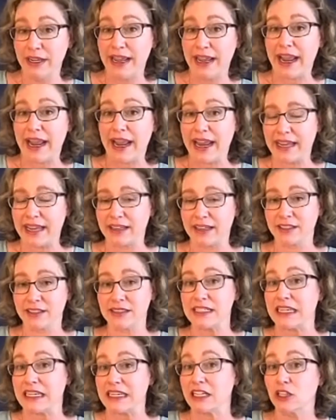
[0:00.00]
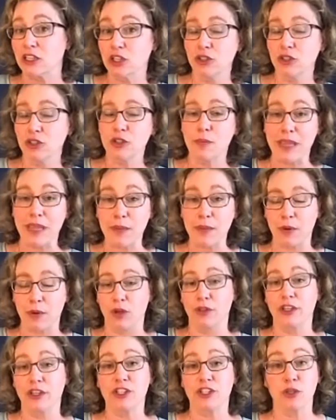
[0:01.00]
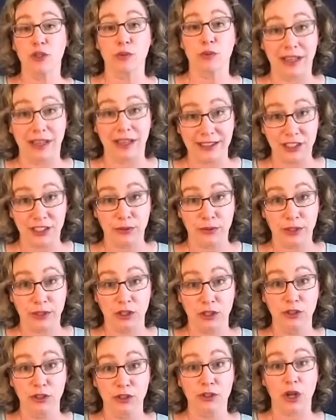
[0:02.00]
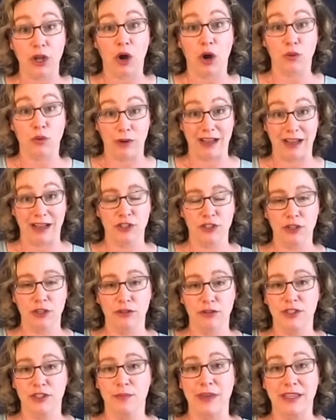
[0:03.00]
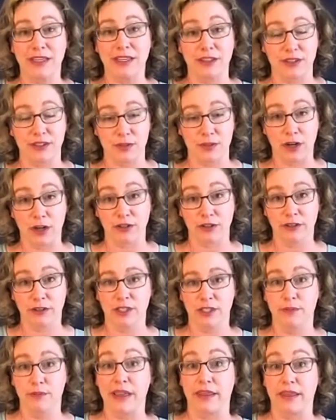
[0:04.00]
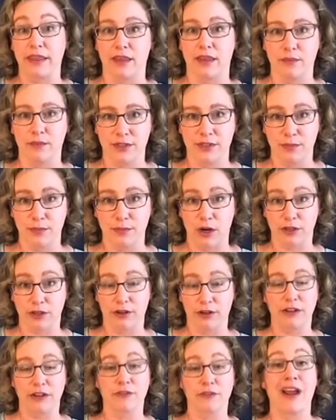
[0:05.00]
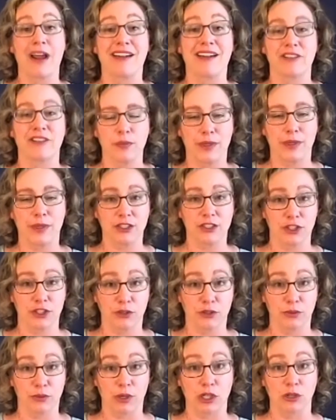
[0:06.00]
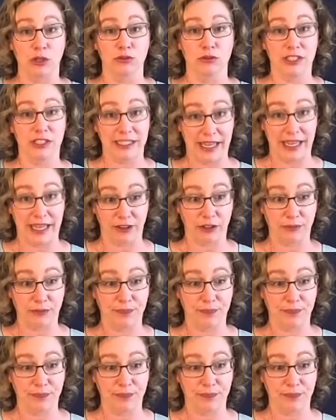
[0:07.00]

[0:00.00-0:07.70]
and include the people that you would like to include around you to make you smarter, to make them smarter, and for everybody to grow together.